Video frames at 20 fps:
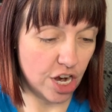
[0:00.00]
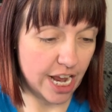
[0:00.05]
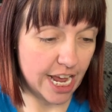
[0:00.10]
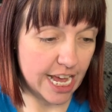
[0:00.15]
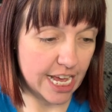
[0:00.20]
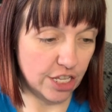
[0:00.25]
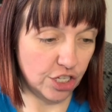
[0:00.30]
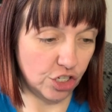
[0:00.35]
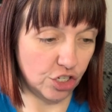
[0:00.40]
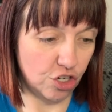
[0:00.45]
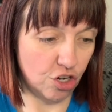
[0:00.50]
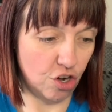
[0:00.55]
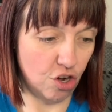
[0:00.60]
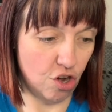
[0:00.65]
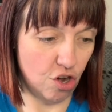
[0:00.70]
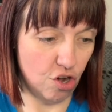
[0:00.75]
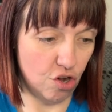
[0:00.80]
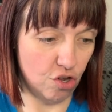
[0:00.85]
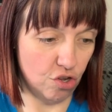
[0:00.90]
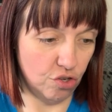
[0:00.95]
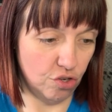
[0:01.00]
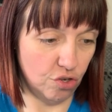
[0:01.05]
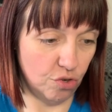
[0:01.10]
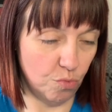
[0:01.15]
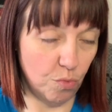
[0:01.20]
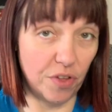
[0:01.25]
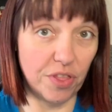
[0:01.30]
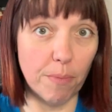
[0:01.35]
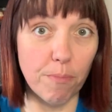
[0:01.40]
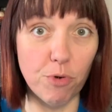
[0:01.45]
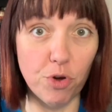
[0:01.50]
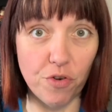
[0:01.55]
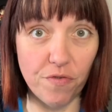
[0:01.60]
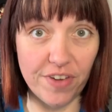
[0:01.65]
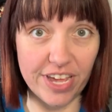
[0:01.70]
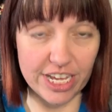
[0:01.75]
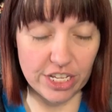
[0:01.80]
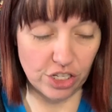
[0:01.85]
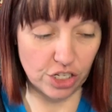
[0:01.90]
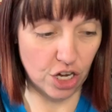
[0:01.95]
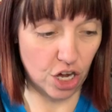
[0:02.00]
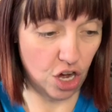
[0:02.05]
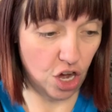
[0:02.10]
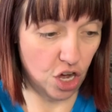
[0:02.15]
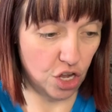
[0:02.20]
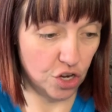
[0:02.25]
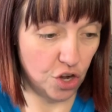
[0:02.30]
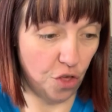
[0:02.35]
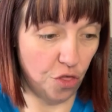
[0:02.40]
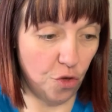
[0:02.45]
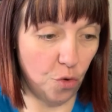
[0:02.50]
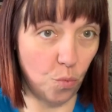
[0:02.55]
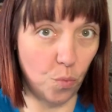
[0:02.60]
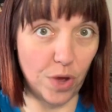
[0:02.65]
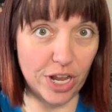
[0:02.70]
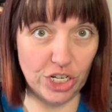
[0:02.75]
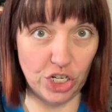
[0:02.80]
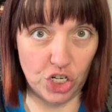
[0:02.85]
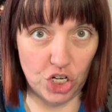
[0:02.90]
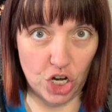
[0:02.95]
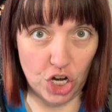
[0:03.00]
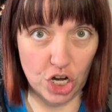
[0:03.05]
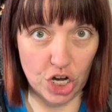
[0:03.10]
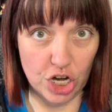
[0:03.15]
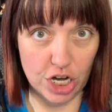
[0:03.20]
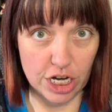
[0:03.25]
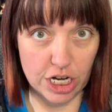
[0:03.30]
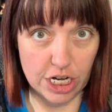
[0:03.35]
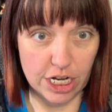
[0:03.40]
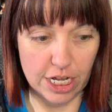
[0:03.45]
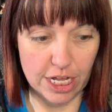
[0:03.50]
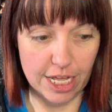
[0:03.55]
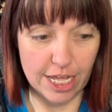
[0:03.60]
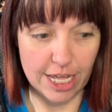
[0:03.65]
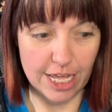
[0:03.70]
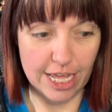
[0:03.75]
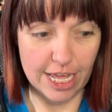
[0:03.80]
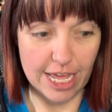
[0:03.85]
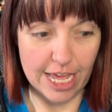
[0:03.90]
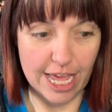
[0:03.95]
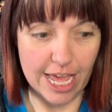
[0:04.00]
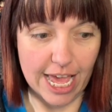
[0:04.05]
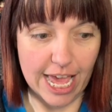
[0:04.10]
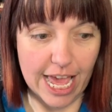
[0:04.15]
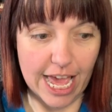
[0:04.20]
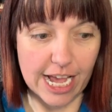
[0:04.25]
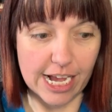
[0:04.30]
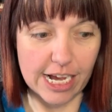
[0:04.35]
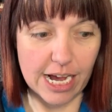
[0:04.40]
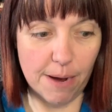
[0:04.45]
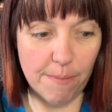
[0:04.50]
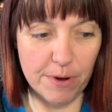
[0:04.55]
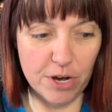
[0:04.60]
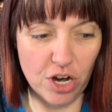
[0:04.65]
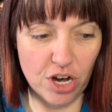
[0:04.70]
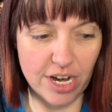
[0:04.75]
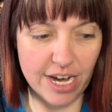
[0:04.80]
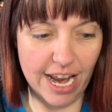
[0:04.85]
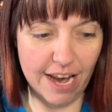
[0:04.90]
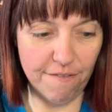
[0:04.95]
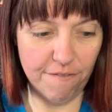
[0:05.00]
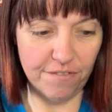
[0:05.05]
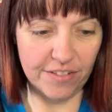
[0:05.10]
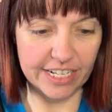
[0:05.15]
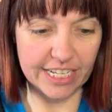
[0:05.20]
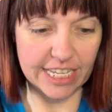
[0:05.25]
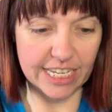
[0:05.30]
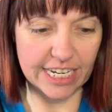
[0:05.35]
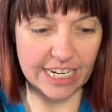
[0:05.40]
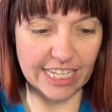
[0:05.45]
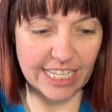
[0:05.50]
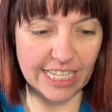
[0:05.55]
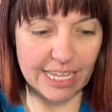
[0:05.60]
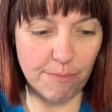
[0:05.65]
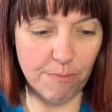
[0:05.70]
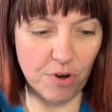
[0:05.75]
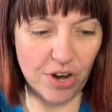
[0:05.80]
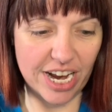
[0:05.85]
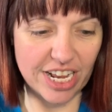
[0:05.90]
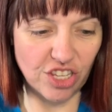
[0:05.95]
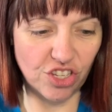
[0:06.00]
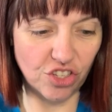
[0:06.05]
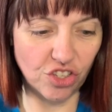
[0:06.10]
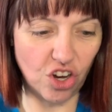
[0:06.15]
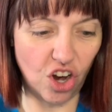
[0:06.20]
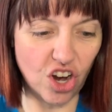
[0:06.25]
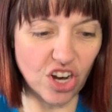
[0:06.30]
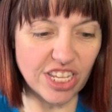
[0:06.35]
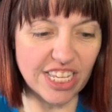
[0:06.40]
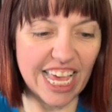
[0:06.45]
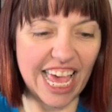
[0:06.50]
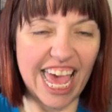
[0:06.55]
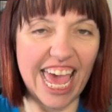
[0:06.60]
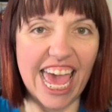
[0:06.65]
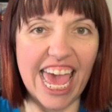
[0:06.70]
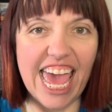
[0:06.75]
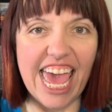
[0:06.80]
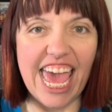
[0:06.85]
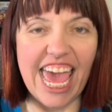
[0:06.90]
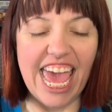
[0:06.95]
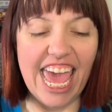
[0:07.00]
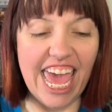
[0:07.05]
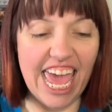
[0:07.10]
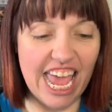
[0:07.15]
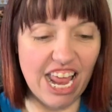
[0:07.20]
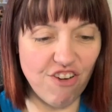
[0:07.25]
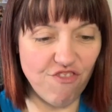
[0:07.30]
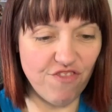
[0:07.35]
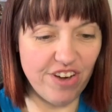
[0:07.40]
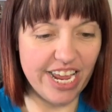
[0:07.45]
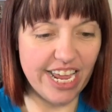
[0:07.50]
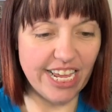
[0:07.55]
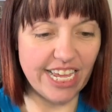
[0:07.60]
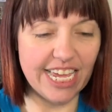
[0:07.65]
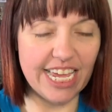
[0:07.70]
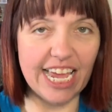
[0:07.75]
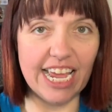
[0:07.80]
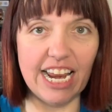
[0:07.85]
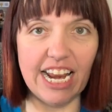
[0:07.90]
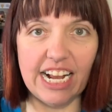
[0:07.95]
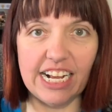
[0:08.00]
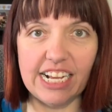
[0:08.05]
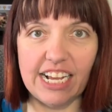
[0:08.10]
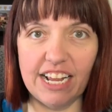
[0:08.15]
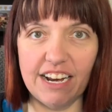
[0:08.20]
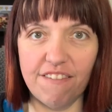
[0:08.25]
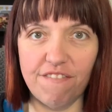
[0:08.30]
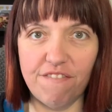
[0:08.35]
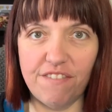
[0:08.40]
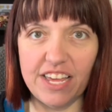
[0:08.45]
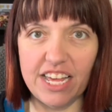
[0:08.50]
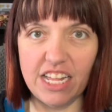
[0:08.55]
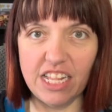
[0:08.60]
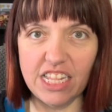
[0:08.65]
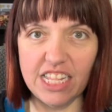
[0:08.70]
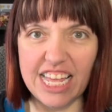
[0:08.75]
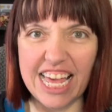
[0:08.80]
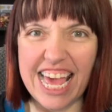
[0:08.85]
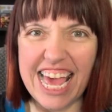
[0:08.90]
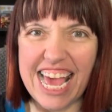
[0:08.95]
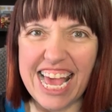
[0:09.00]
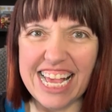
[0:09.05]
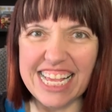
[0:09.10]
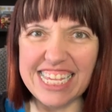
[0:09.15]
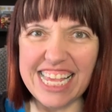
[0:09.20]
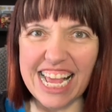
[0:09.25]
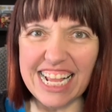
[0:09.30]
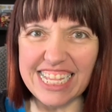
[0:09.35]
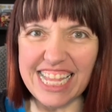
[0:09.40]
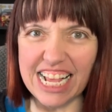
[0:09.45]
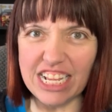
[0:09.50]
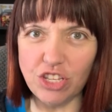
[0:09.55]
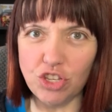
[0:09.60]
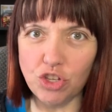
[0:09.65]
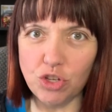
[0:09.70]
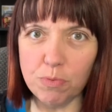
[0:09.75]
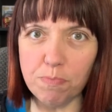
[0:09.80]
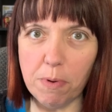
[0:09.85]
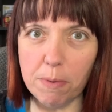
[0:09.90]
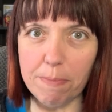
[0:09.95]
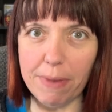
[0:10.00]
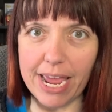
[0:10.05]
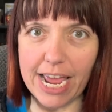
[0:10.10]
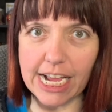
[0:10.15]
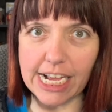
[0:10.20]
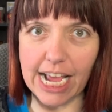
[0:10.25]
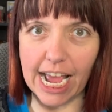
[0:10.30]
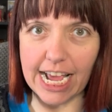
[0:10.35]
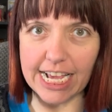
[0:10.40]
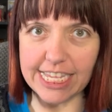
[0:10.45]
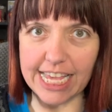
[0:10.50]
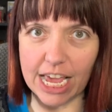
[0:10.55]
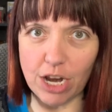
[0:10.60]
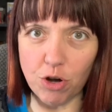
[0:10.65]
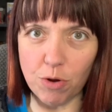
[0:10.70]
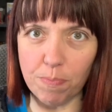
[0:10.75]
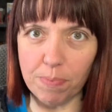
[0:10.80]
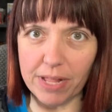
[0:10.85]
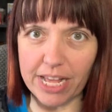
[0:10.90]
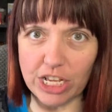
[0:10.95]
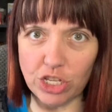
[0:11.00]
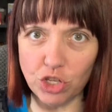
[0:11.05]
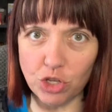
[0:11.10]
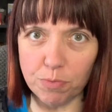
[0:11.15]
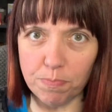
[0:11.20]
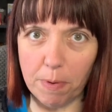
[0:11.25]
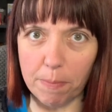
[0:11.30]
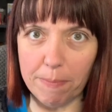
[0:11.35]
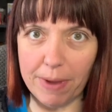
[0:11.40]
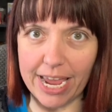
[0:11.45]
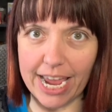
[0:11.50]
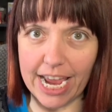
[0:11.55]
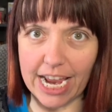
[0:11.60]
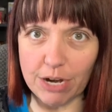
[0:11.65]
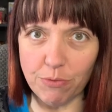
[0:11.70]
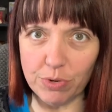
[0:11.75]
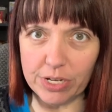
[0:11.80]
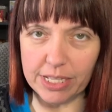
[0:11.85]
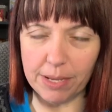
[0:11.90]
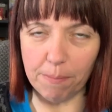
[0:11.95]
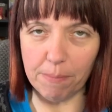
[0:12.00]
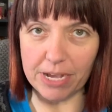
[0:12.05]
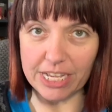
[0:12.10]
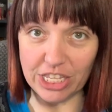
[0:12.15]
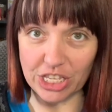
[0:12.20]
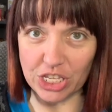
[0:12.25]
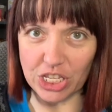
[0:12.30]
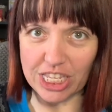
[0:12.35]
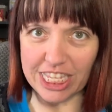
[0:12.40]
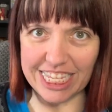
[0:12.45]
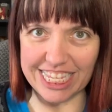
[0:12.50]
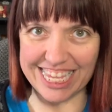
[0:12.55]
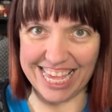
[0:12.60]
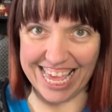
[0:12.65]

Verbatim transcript: is called, well, the movie is called The Witcher. Coming on Netflix in December and stars Henry Cavill. Is that that Superman guy? Is that who plays Superman with the muscles?